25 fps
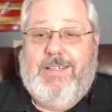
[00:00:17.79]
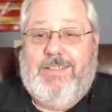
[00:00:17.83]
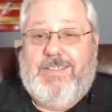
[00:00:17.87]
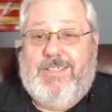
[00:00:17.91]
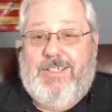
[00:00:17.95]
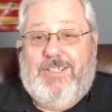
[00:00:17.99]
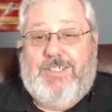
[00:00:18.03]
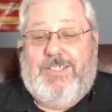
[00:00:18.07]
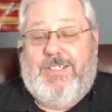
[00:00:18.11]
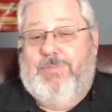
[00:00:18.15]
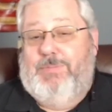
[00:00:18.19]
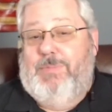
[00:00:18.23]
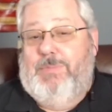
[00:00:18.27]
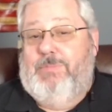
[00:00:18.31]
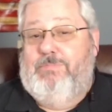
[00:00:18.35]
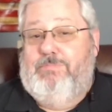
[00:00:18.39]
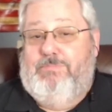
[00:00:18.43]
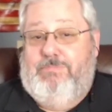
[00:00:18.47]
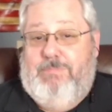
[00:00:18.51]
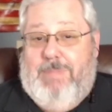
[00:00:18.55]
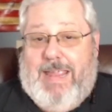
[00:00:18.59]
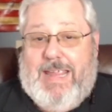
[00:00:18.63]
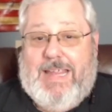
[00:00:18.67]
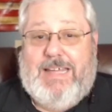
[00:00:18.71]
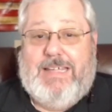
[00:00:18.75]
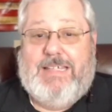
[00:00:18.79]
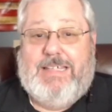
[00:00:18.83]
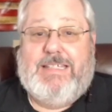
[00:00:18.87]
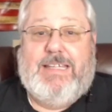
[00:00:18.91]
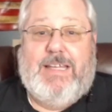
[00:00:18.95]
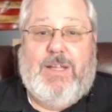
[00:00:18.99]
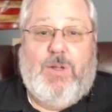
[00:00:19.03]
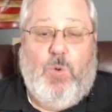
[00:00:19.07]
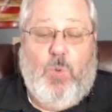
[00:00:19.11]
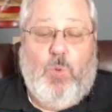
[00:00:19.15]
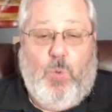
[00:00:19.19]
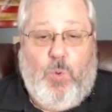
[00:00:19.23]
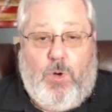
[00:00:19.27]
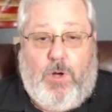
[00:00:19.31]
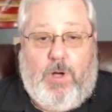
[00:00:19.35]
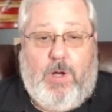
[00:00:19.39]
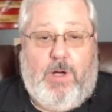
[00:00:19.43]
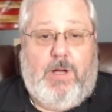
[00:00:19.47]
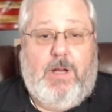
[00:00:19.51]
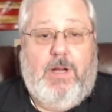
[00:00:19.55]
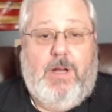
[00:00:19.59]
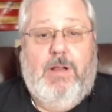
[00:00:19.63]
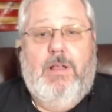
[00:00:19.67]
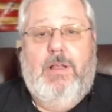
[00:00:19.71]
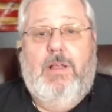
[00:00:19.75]
does some amazing
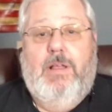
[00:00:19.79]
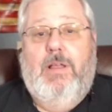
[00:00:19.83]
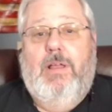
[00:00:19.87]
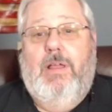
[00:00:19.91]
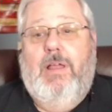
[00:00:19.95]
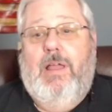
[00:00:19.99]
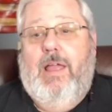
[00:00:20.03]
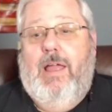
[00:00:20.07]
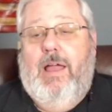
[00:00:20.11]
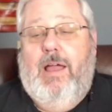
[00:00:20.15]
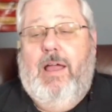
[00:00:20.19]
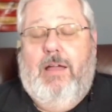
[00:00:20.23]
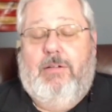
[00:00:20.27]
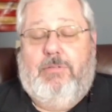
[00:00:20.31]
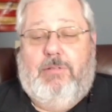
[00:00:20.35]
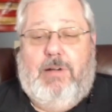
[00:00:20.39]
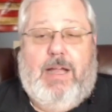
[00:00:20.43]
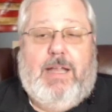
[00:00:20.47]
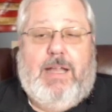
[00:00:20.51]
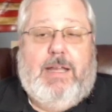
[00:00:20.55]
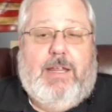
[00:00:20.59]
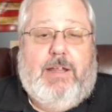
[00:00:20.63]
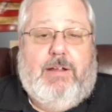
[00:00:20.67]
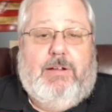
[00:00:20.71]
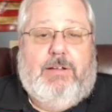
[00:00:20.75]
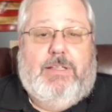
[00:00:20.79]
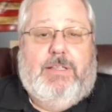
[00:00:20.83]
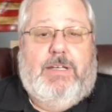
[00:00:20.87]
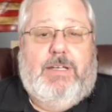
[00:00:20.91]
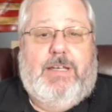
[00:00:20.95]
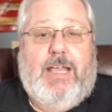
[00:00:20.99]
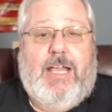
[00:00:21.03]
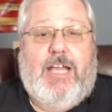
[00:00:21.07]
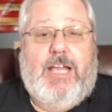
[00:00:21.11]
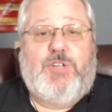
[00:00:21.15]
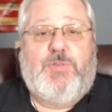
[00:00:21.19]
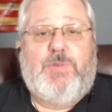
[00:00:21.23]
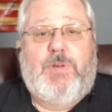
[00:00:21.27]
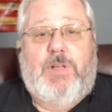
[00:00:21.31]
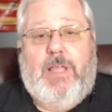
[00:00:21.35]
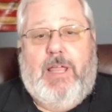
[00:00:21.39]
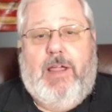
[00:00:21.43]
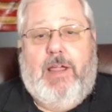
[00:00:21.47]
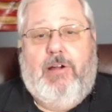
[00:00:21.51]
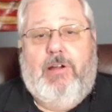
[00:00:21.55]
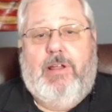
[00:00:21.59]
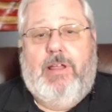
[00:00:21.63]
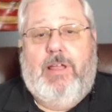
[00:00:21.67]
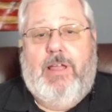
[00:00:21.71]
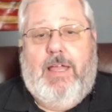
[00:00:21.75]
work right here in the Nashville
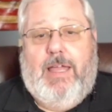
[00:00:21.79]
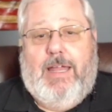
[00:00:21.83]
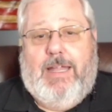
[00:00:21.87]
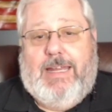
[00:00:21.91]
area.